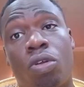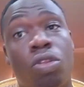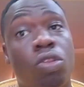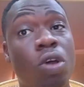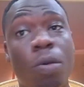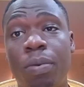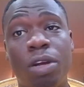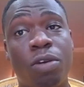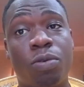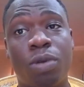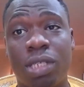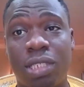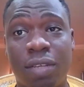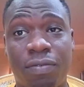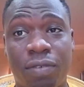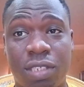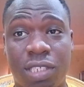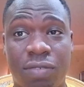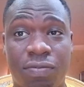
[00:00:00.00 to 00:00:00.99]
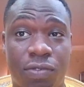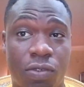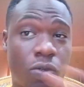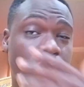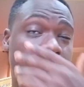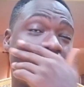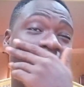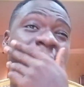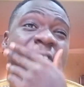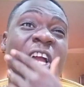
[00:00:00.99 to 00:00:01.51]
nobody requested for this video
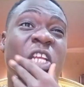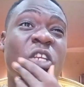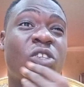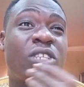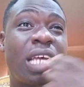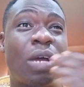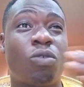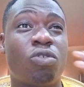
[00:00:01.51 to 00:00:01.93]
okay i just